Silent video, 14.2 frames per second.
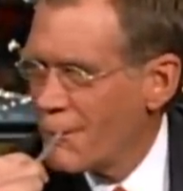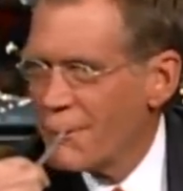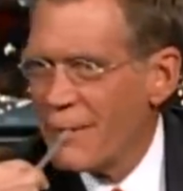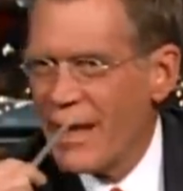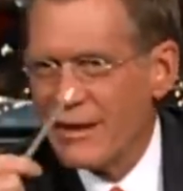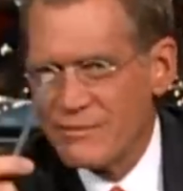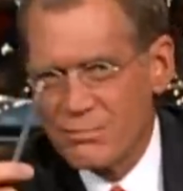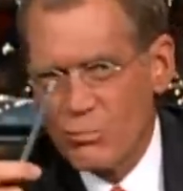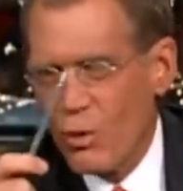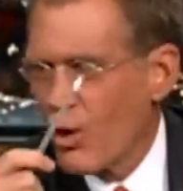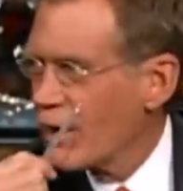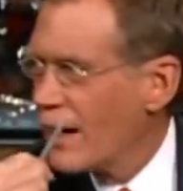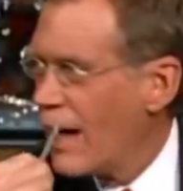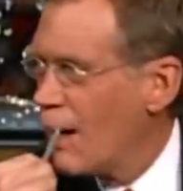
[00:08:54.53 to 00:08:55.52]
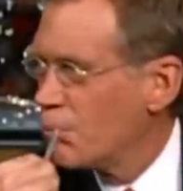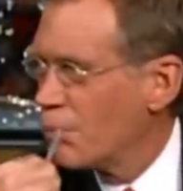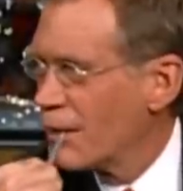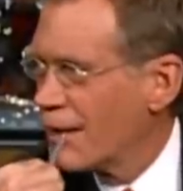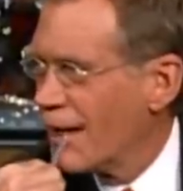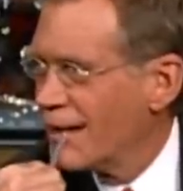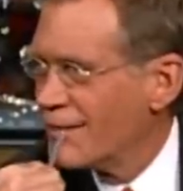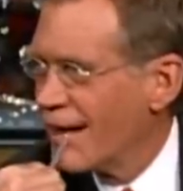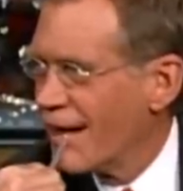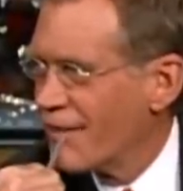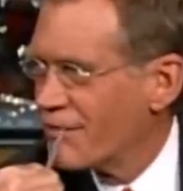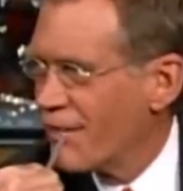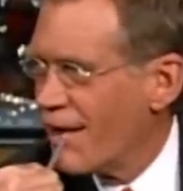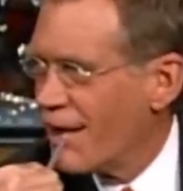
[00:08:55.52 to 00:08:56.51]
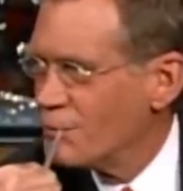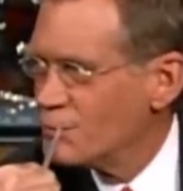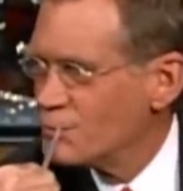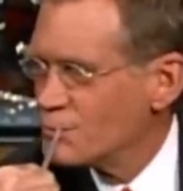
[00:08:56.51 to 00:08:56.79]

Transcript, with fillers: That's more complicated than I thought.